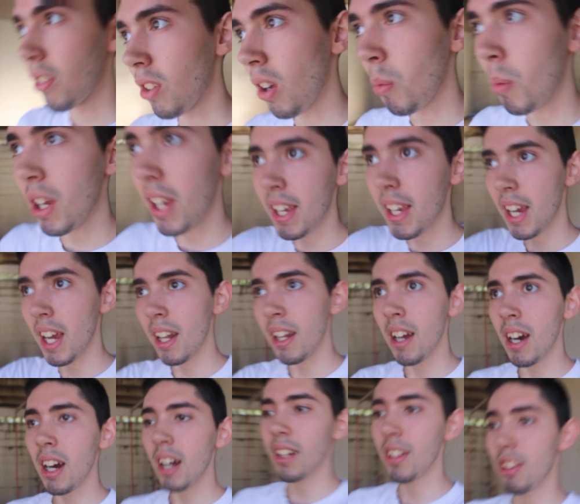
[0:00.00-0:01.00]
So we
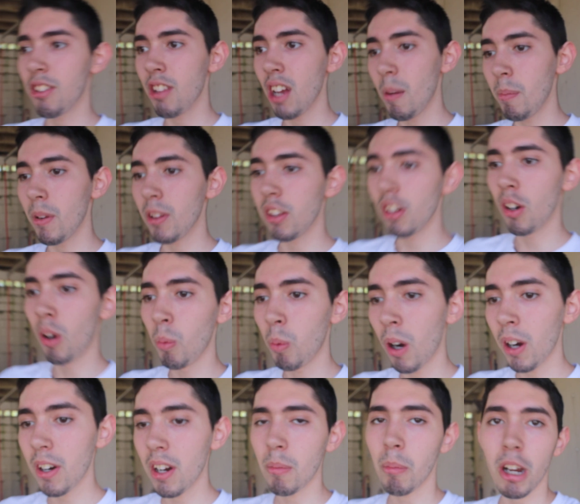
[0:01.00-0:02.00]
cannot step into the
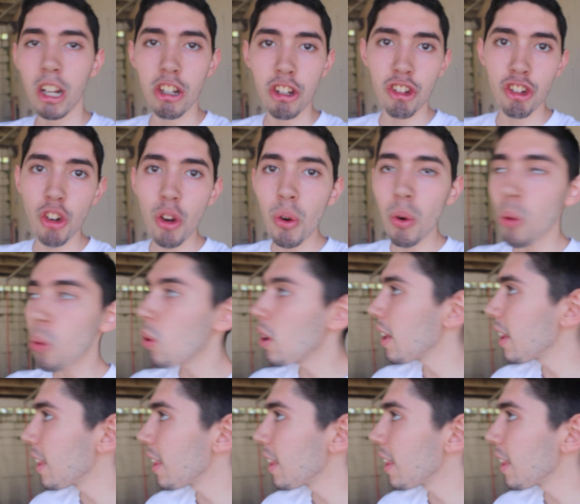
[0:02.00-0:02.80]
water by shoe